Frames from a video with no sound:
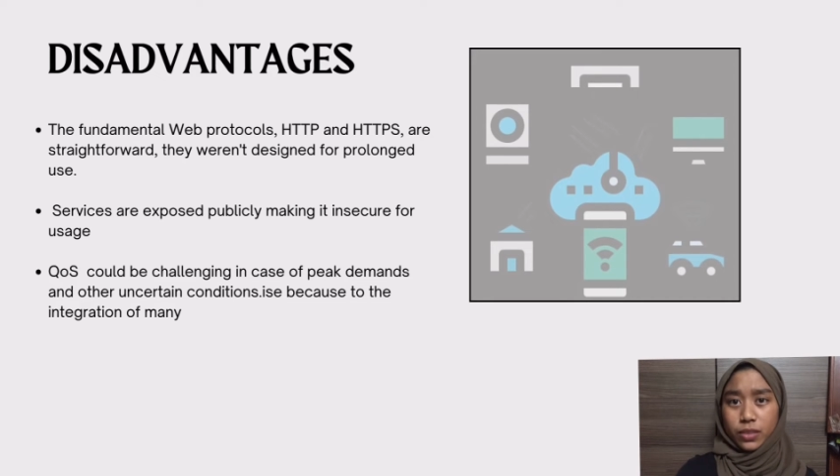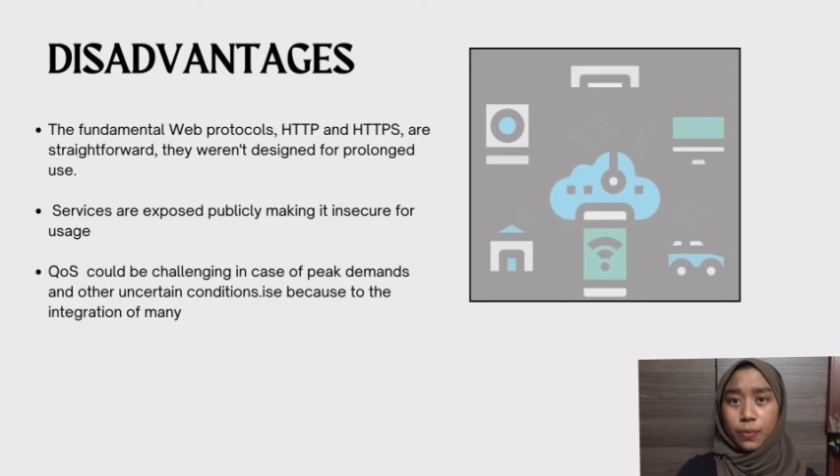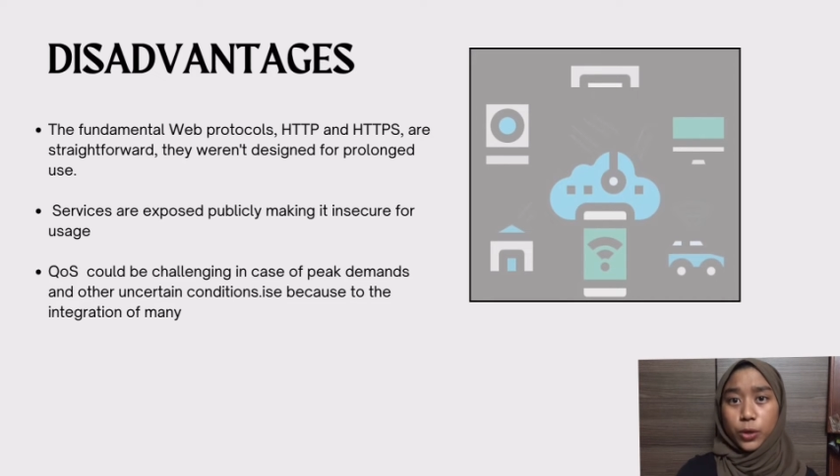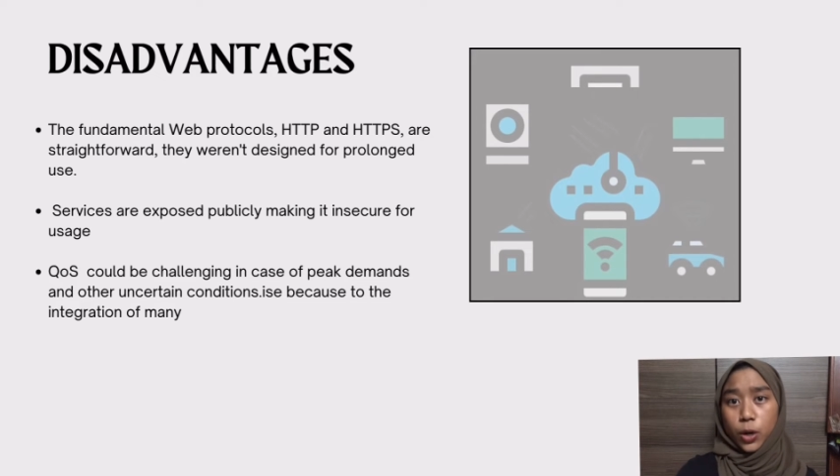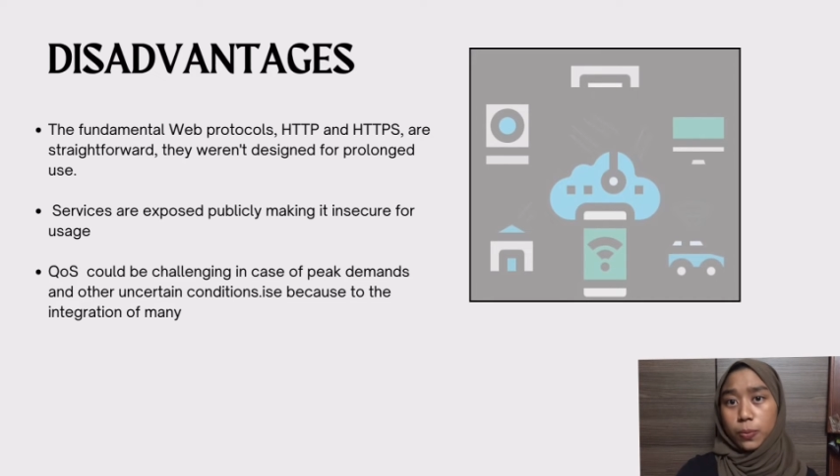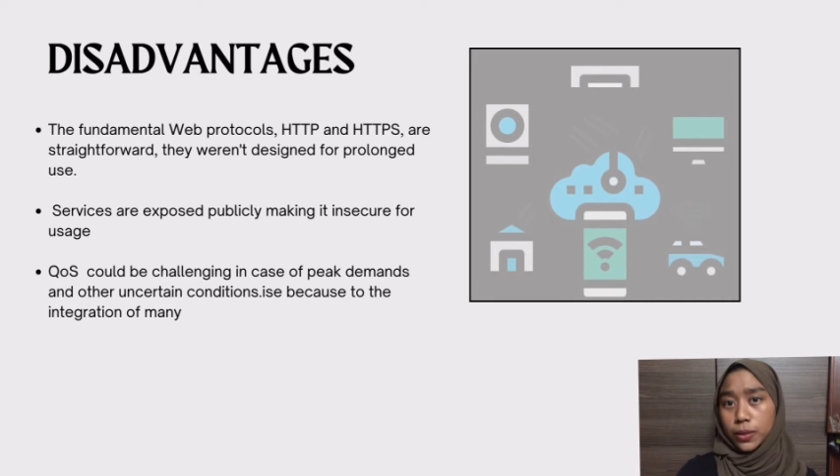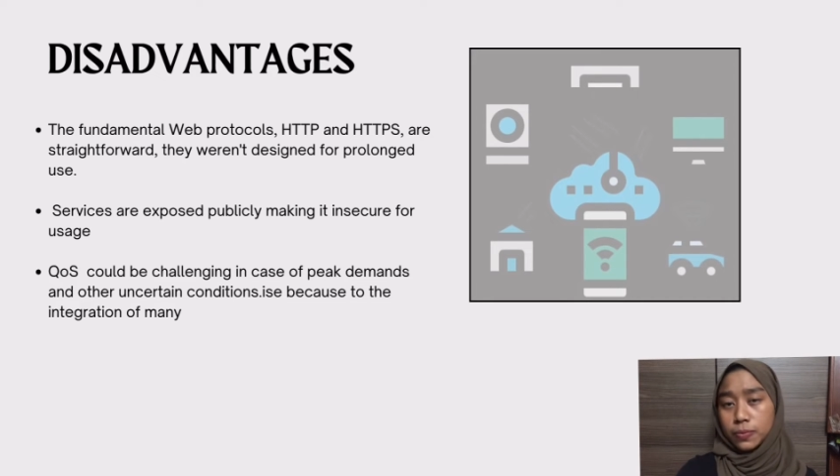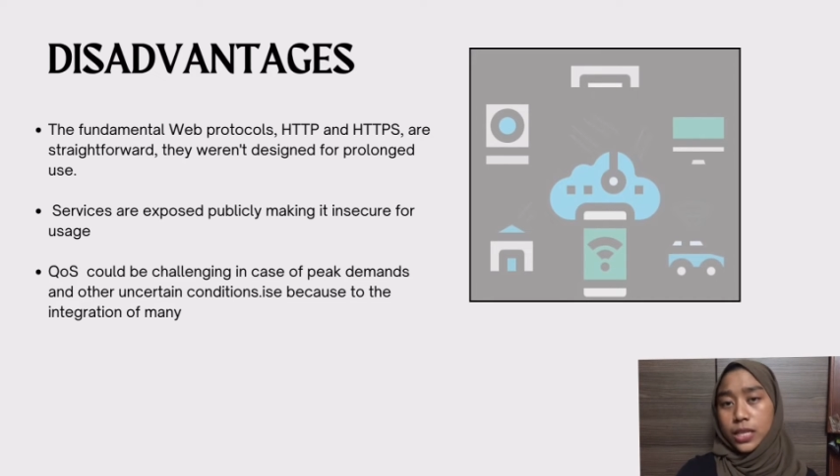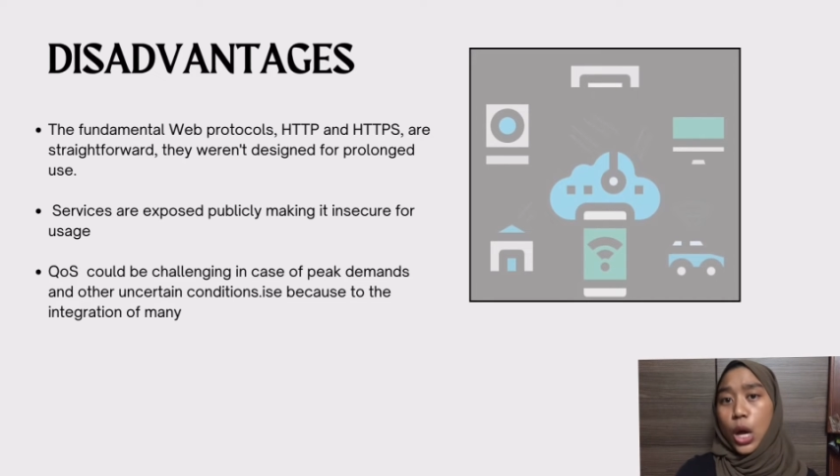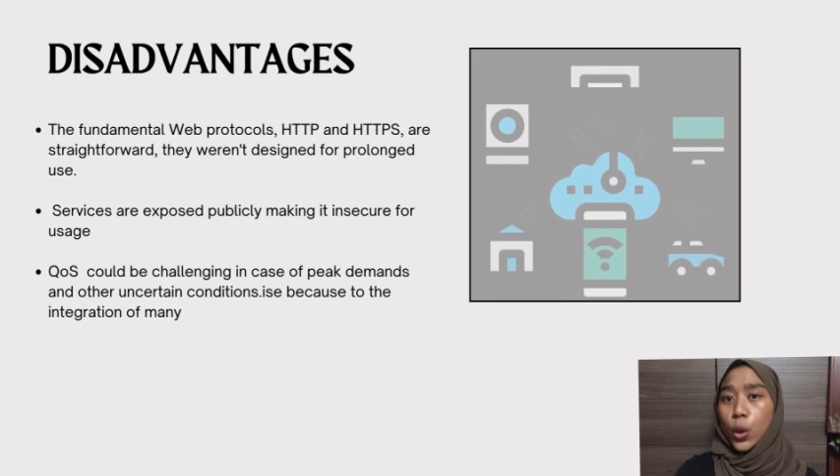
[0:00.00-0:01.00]
problem
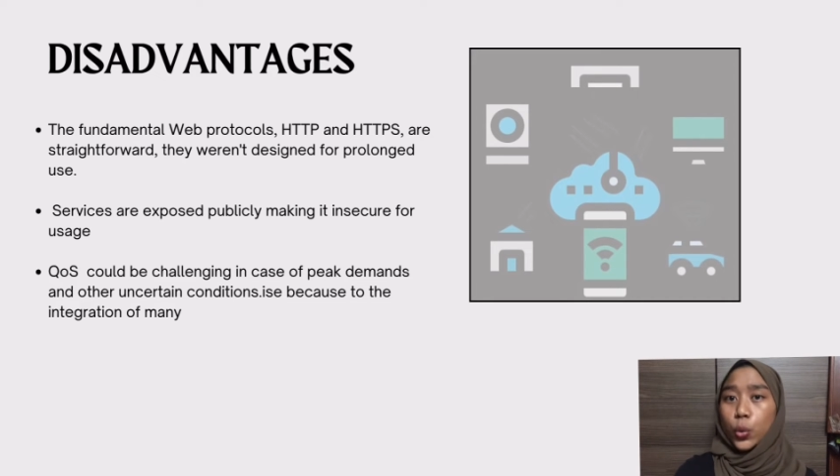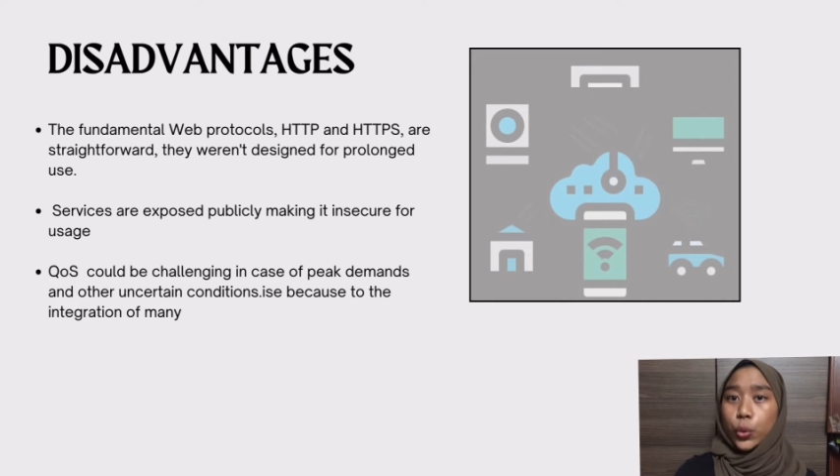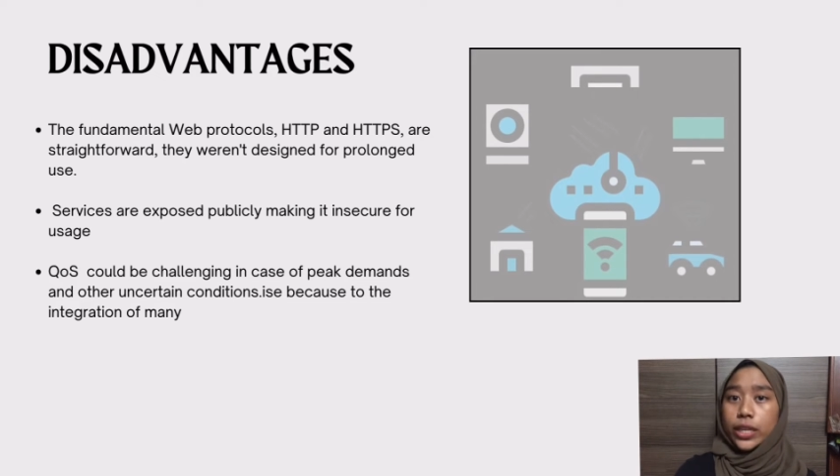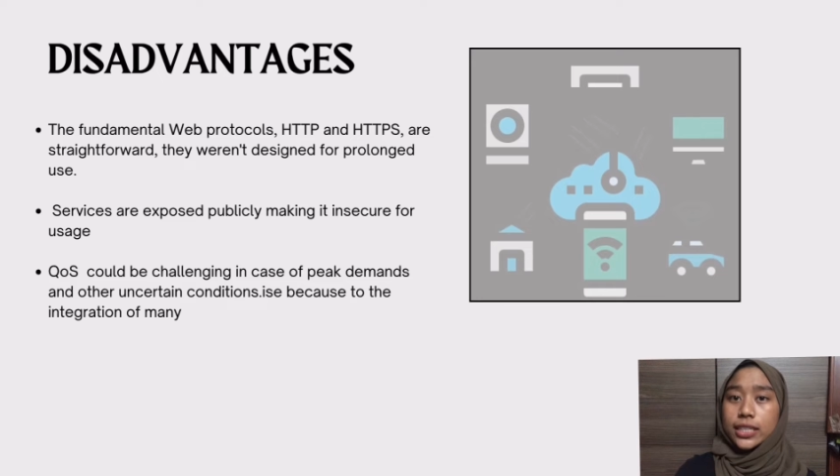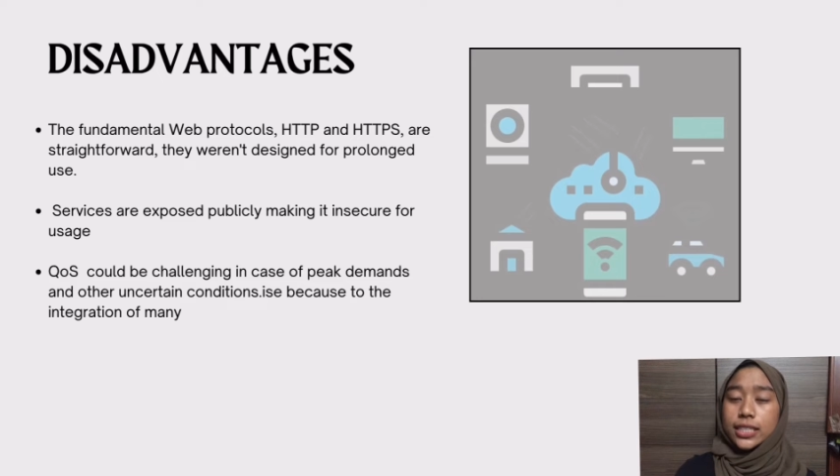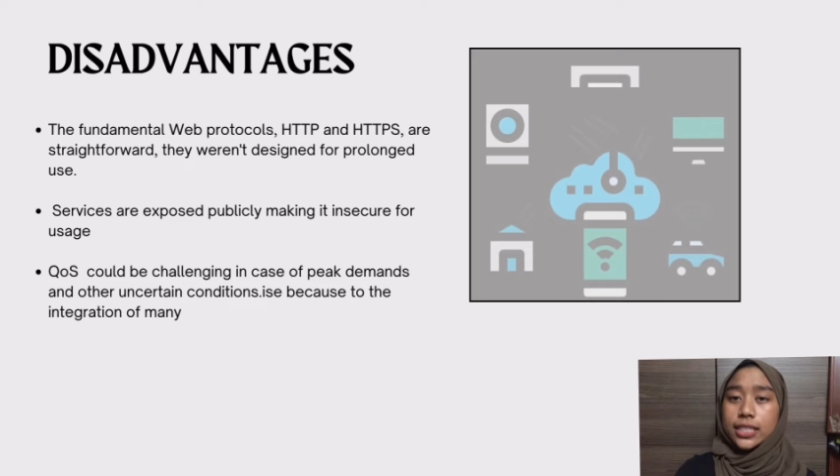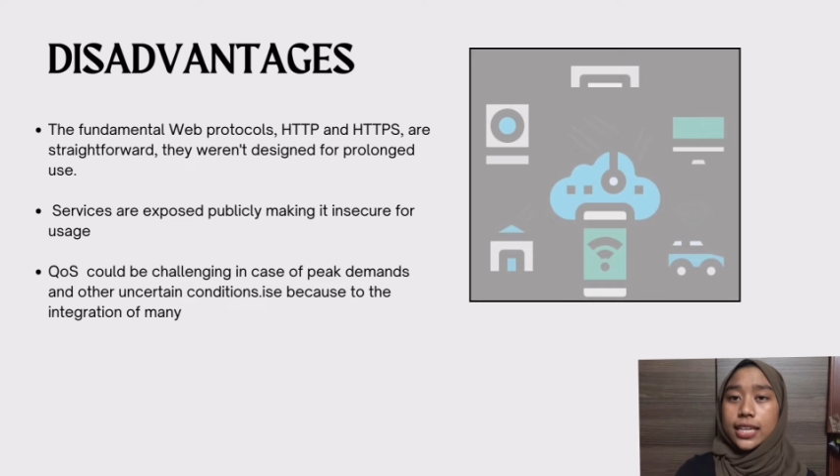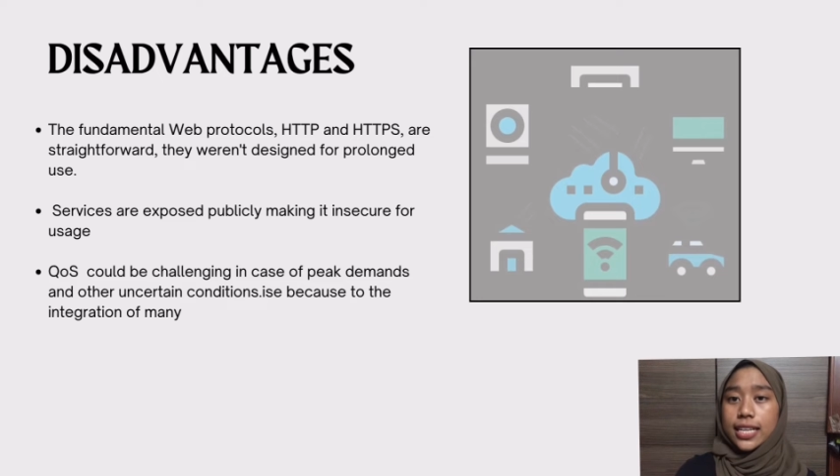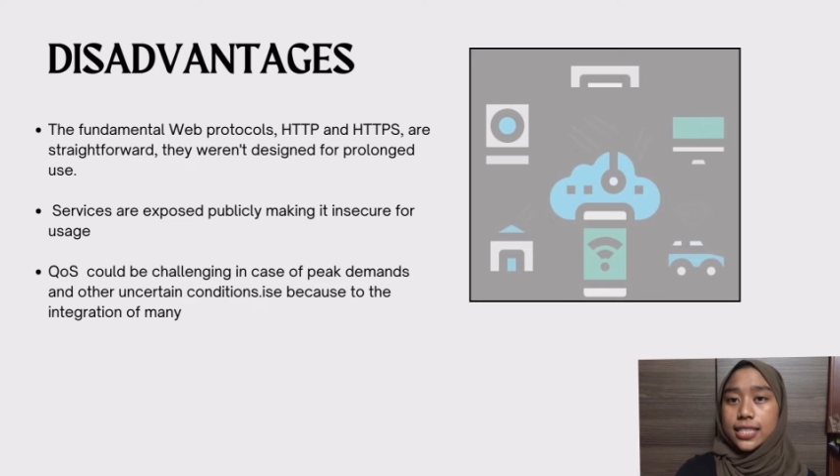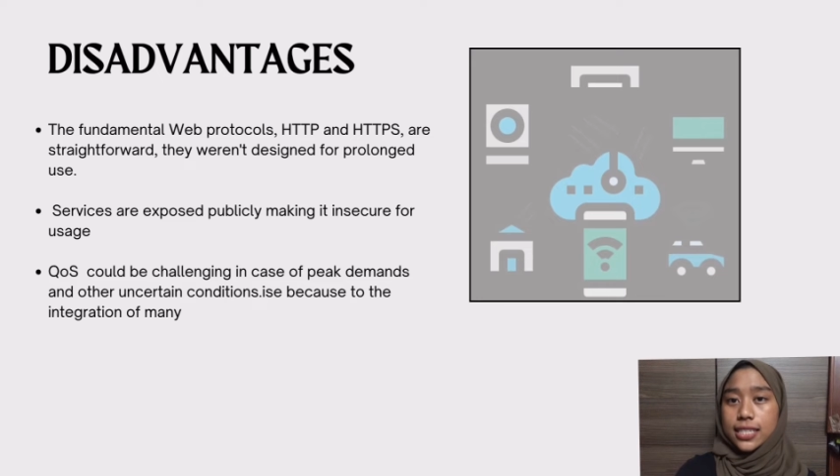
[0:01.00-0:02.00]
with the
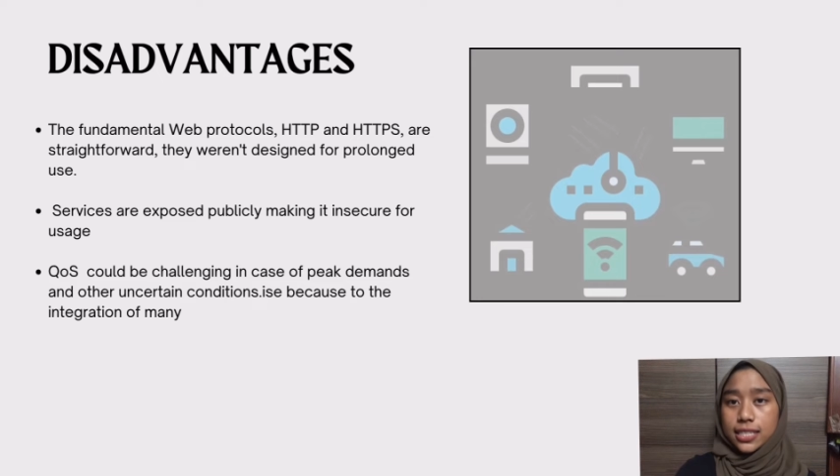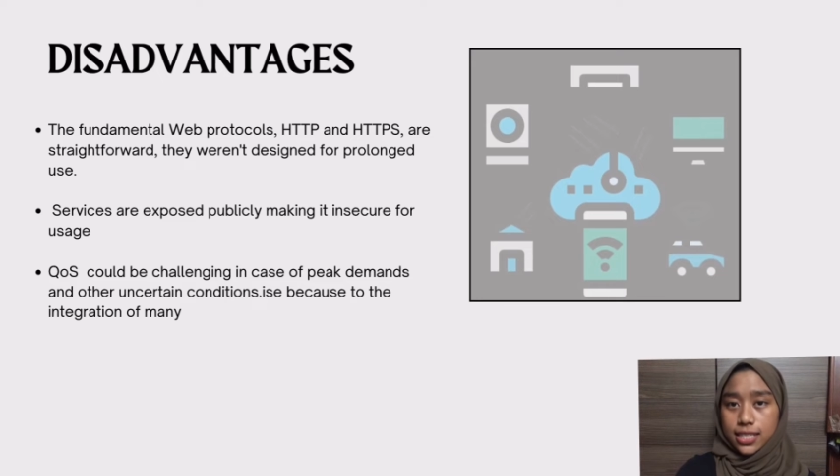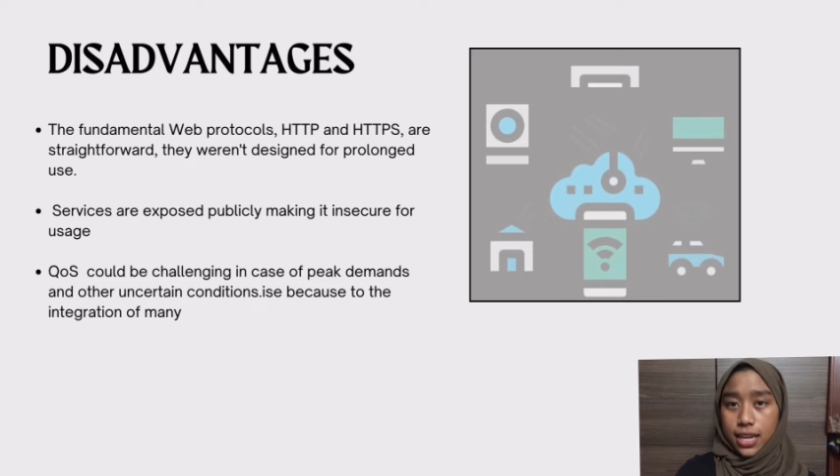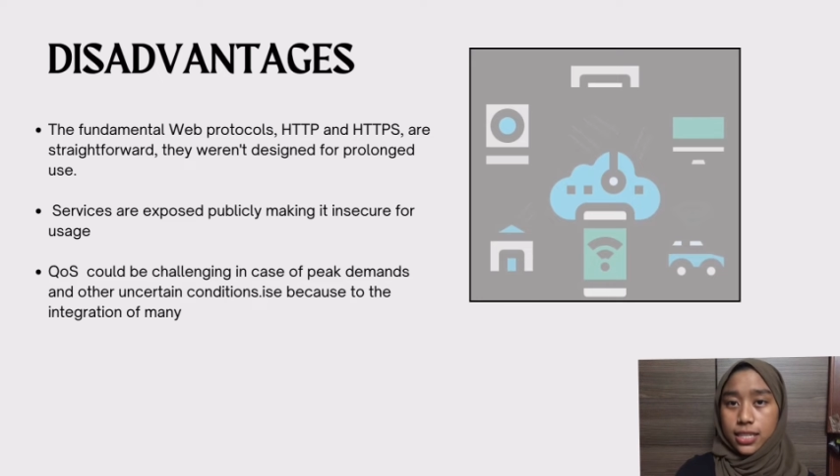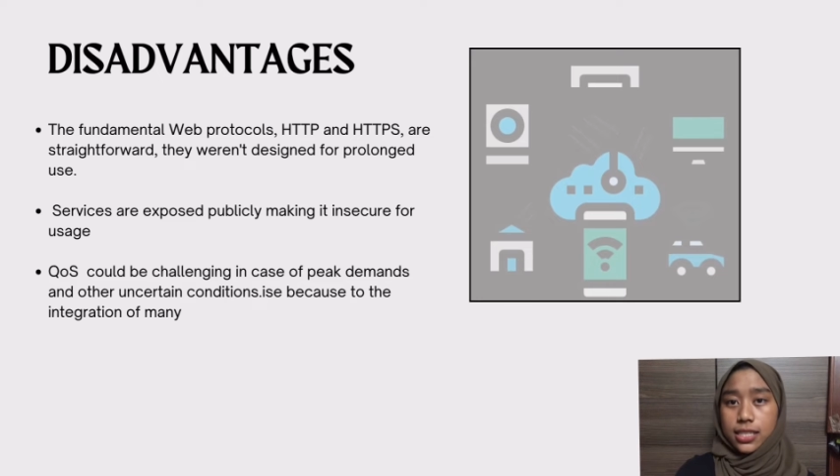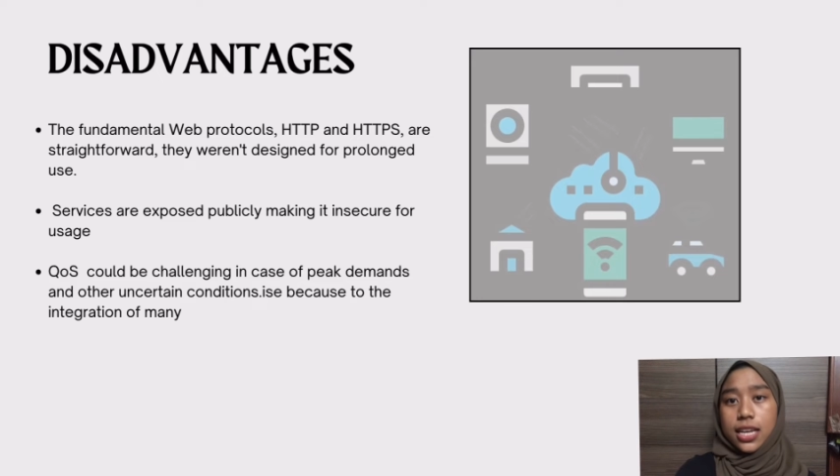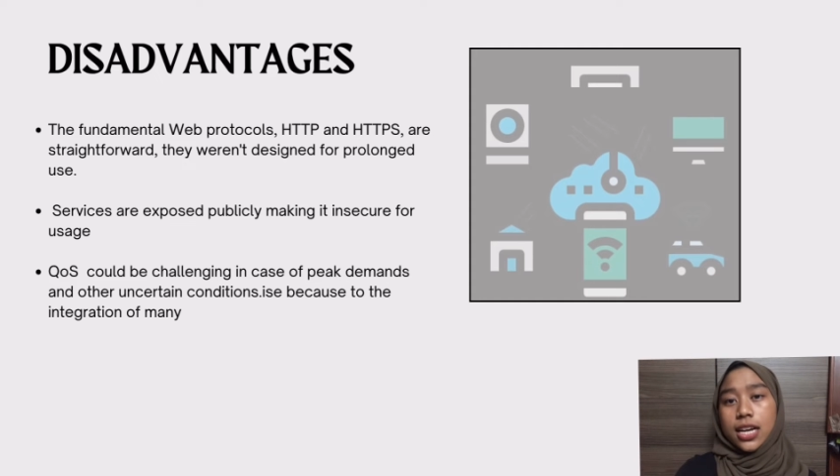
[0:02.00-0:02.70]
extra size.